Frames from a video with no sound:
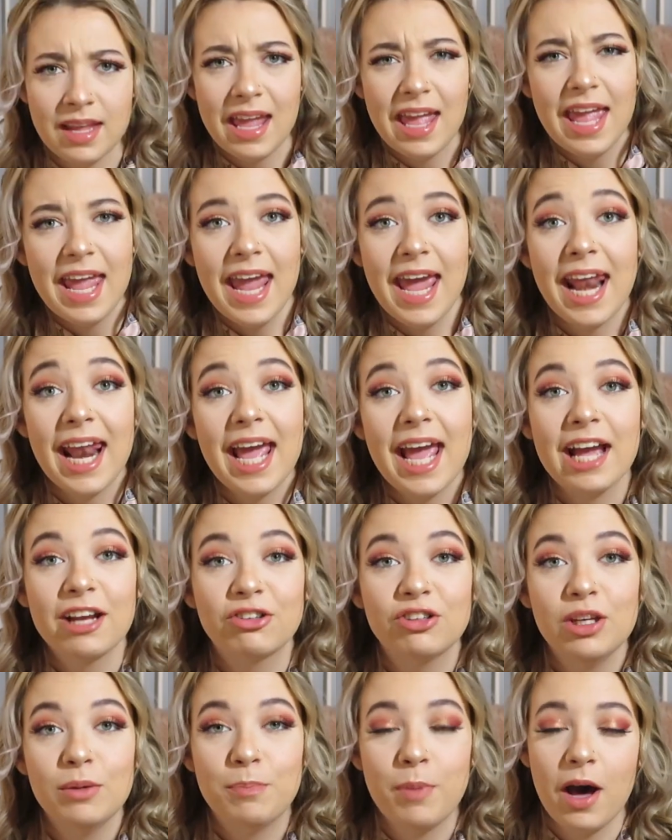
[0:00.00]
and I
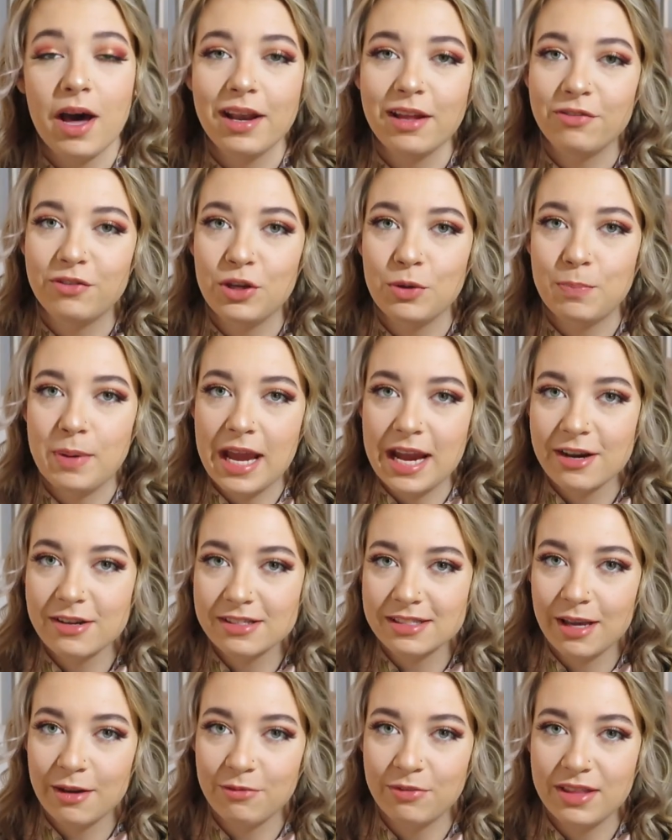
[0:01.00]
actually bought a few
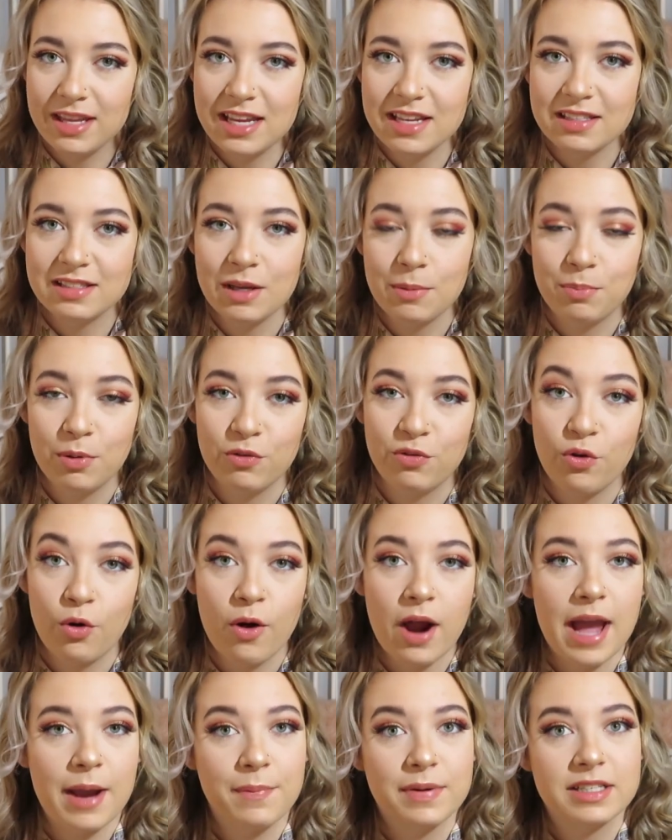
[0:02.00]
pairs of these
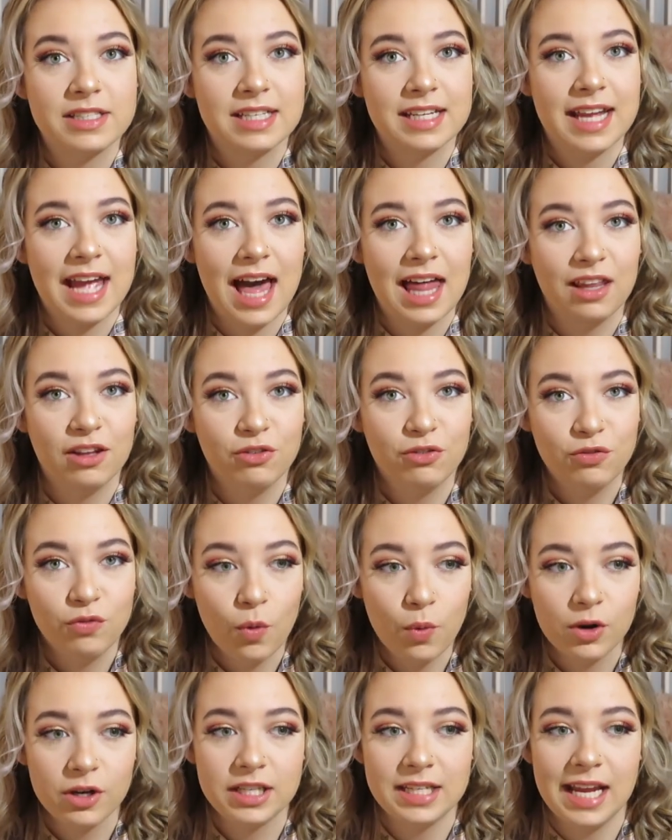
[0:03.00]
before I went to
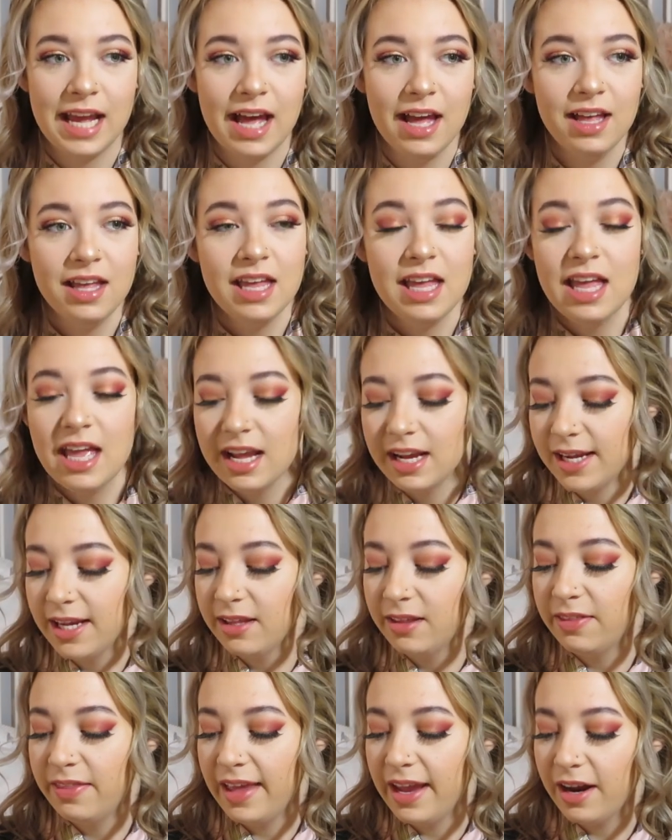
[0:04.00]
California
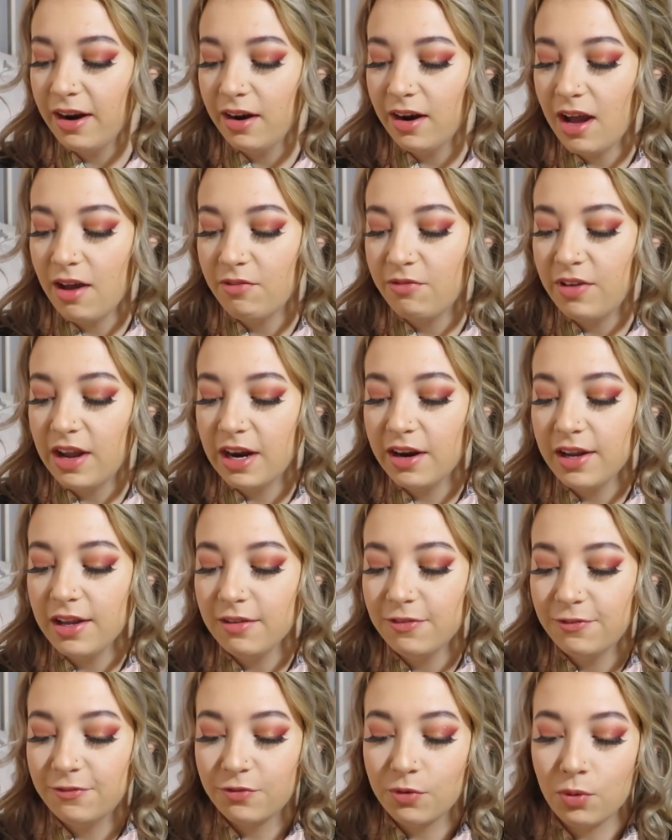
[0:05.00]
because they're a
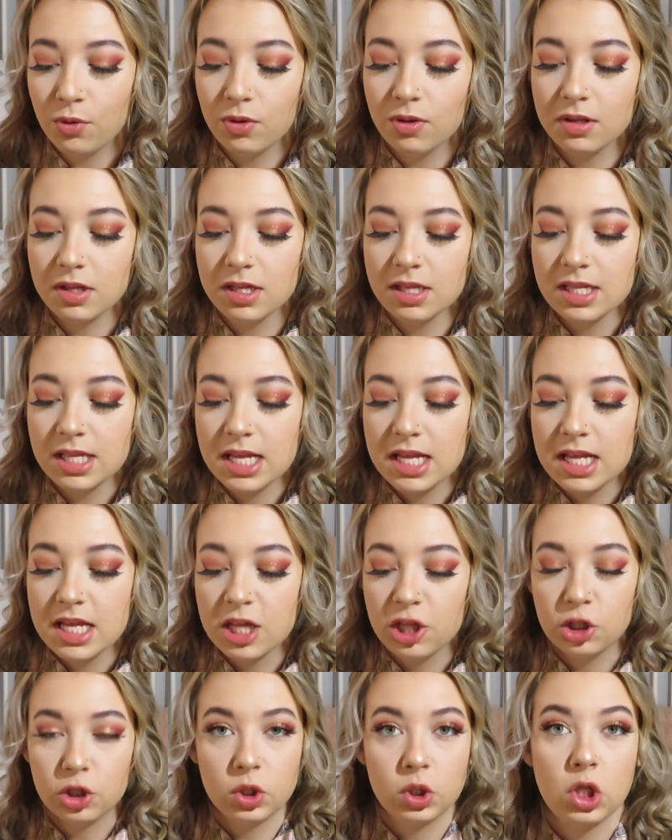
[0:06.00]
very full
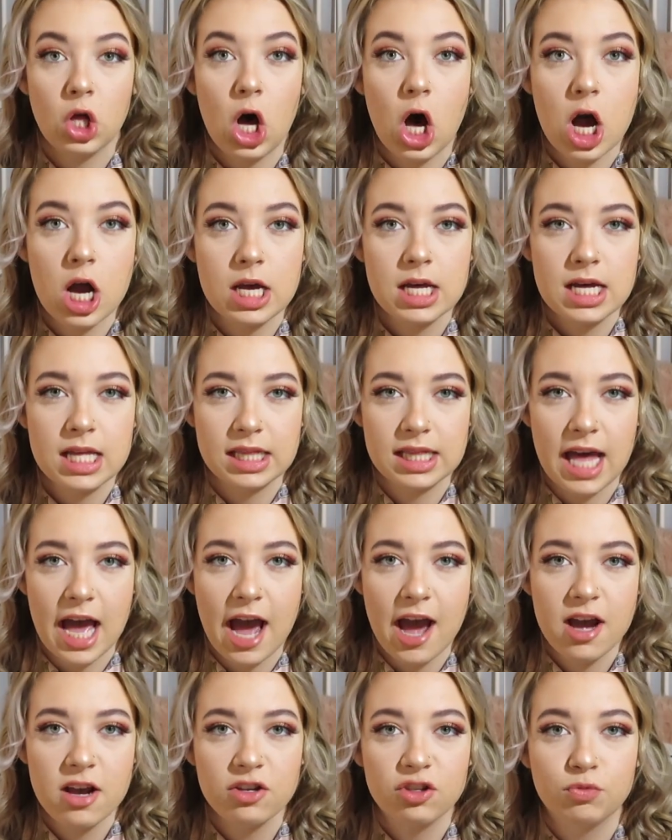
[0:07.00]
long
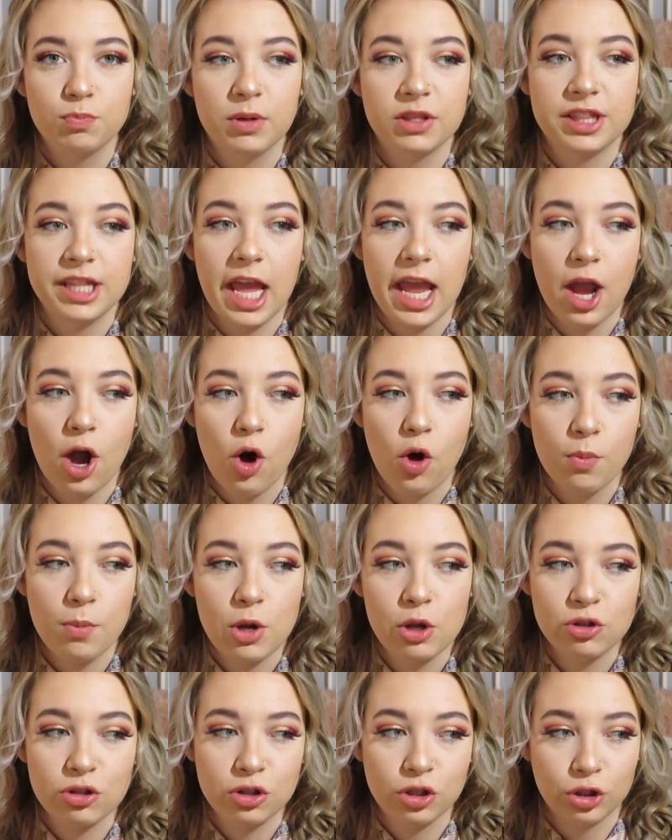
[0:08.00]
lash, but they
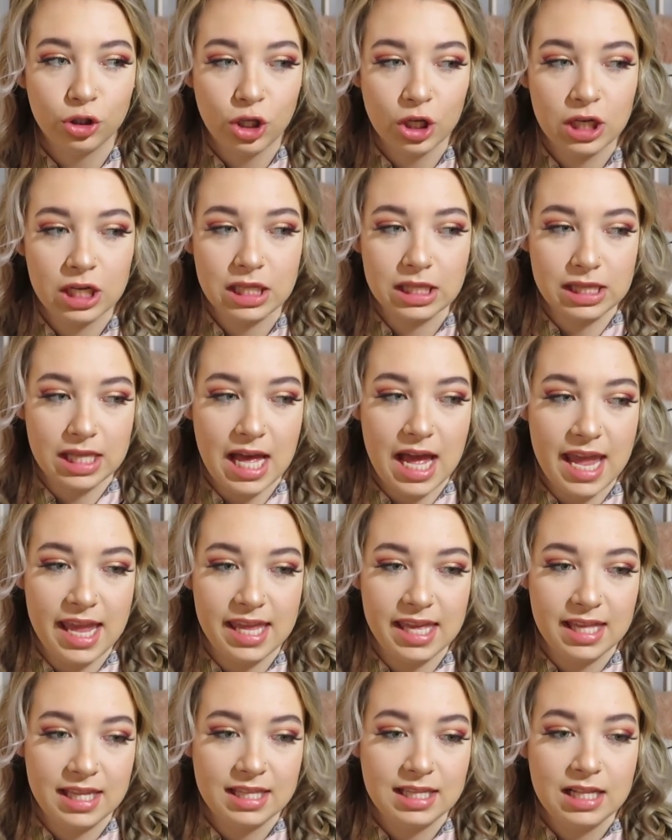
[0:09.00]
almost look
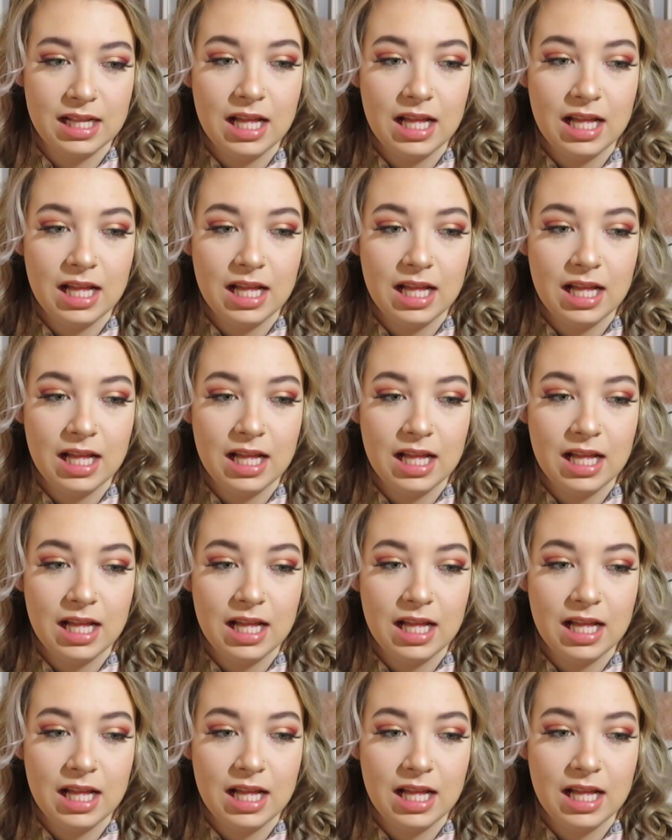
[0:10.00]
like